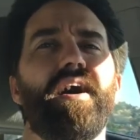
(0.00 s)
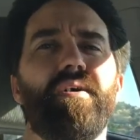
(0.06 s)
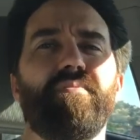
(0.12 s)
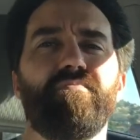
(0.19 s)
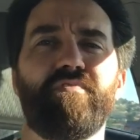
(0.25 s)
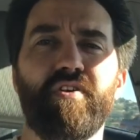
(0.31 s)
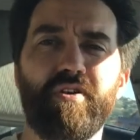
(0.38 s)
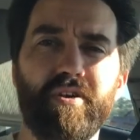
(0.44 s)

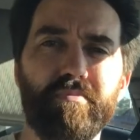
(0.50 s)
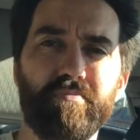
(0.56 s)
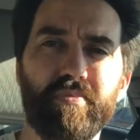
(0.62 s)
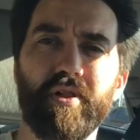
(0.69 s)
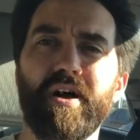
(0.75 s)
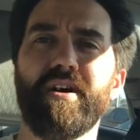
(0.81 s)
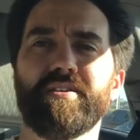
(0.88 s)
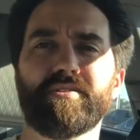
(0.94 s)
I'm very
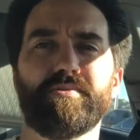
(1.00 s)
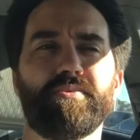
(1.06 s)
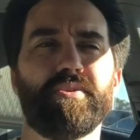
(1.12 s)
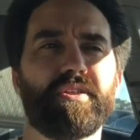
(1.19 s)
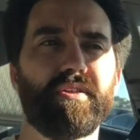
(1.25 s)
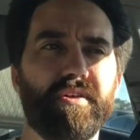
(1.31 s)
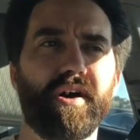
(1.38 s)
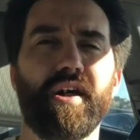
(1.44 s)
blessed with
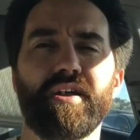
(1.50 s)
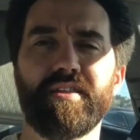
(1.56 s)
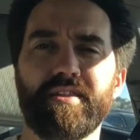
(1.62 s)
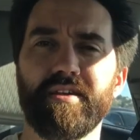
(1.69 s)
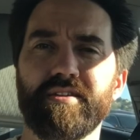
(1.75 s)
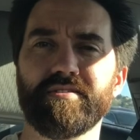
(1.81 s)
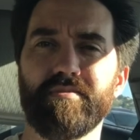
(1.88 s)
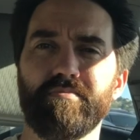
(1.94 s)
a lot of
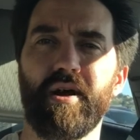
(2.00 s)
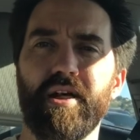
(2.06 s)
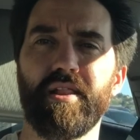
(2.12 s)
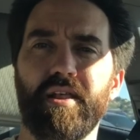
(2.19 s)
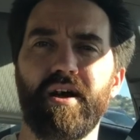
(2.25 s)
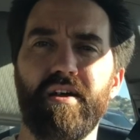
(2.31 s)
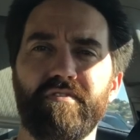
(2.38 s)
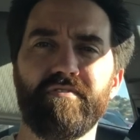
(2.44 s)
things in my
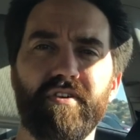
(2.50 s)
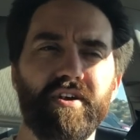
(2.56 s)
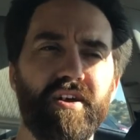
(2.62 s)
life.